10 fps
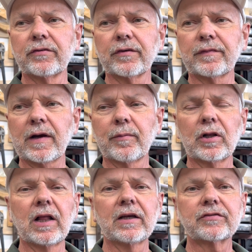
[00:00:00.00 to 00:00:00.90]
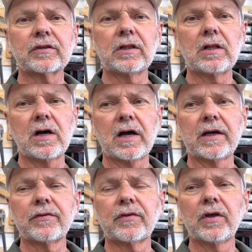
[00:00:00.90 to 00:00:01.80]
of fiberglass
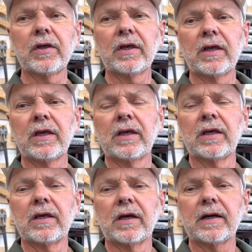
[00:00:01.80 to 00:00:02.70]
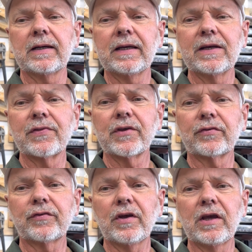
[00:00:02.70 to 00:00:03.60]
cloth in the
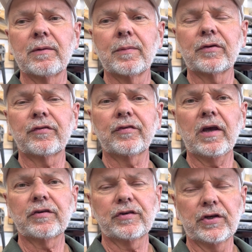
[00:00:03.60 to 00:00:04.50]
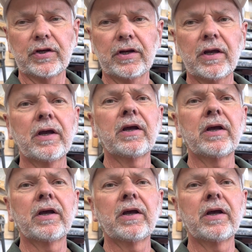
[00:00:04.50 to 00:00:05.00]
same session,